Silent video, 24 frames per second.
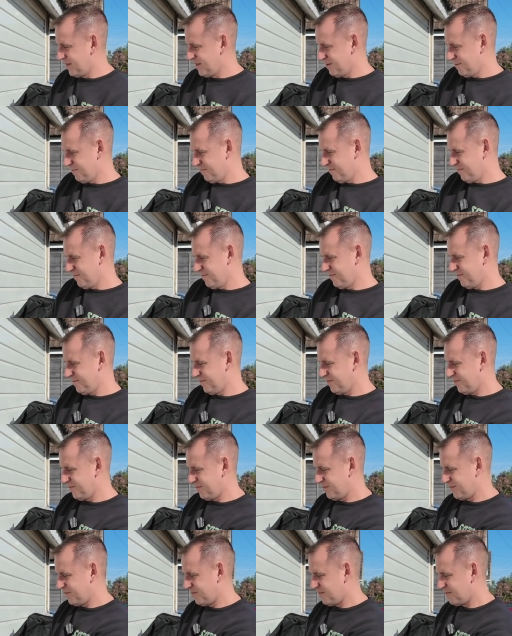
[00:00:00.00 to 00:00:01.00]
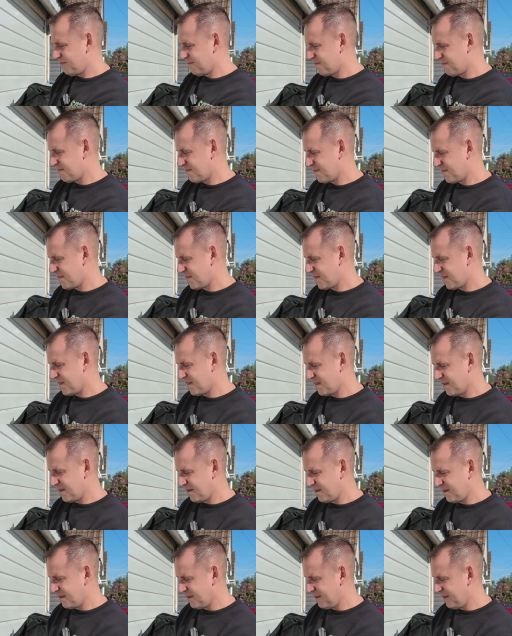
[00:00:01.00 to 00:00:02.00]

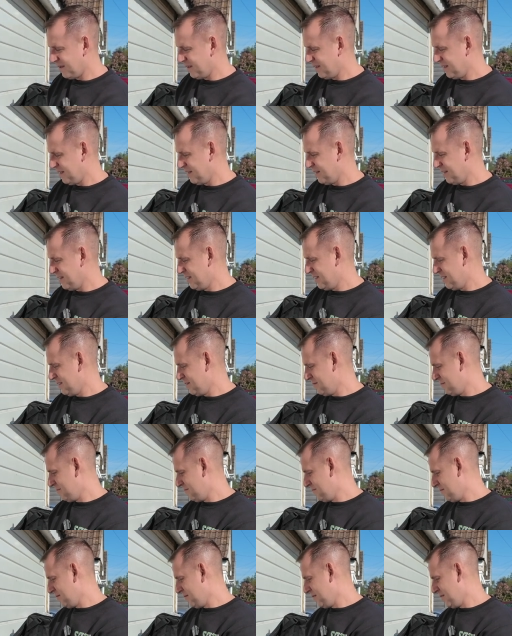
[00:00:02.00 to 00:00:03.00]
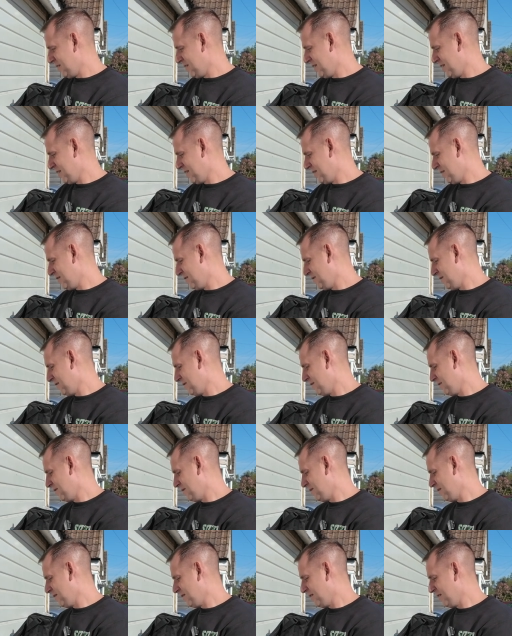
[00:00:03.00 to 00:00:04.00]

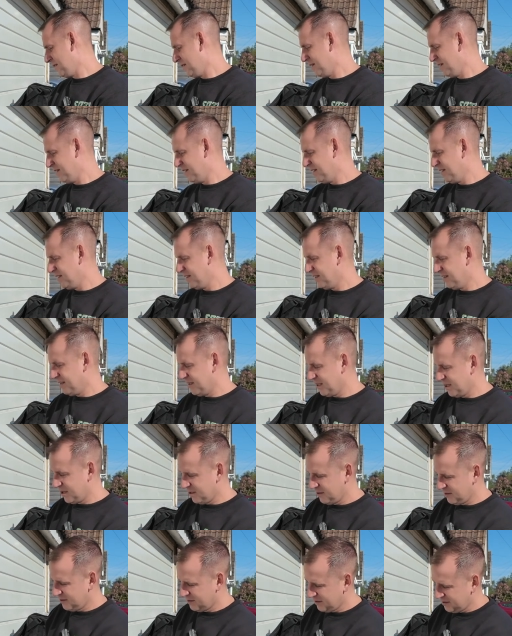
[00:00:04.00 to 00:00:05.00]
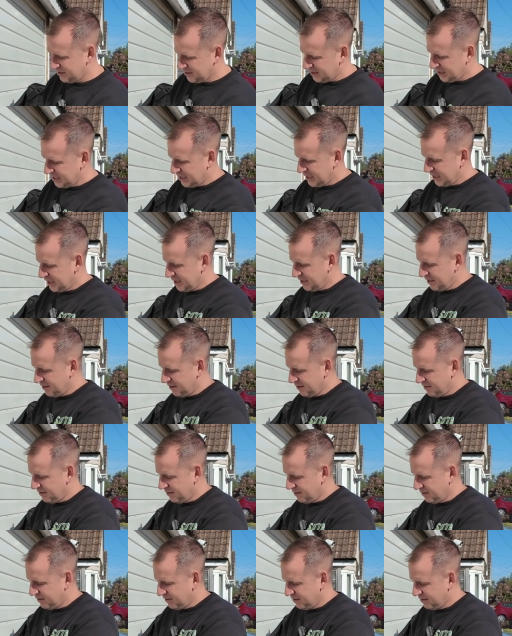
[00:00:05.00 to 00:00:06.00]

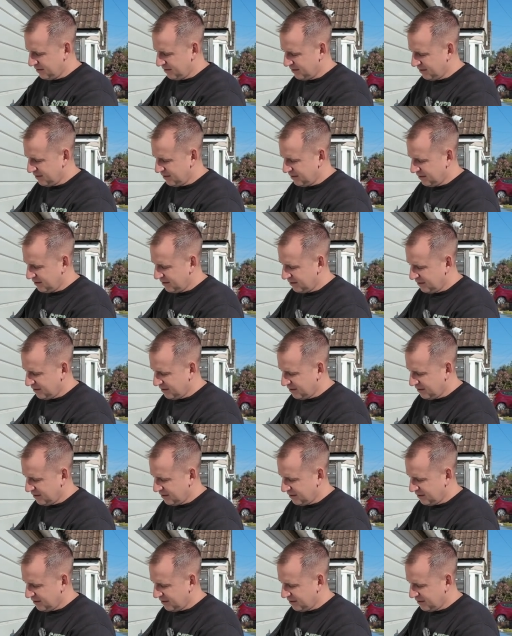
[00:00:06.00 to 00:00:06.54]
Nobody speaks.